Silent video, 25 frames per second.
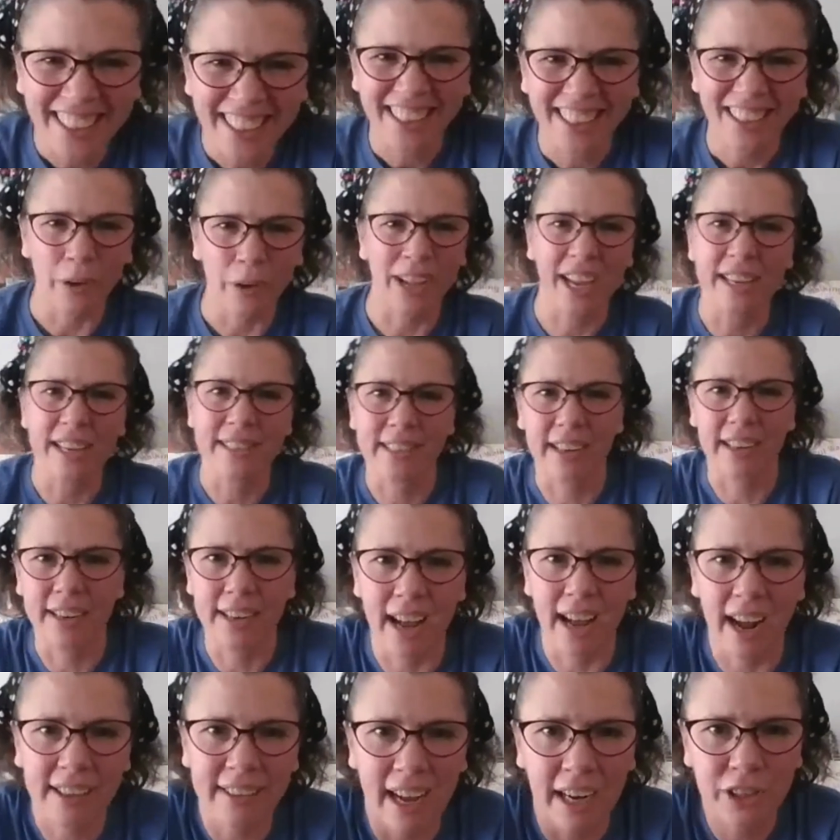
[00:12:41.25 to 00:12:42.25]
Okay, is Are it a
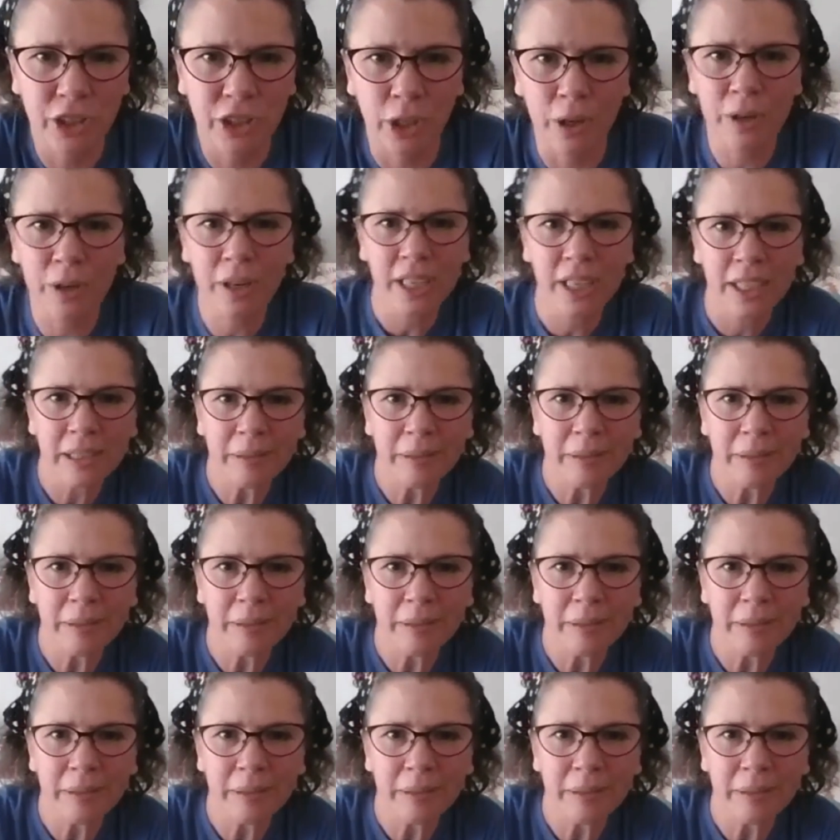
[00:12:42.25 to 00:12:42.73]
knock knock joke?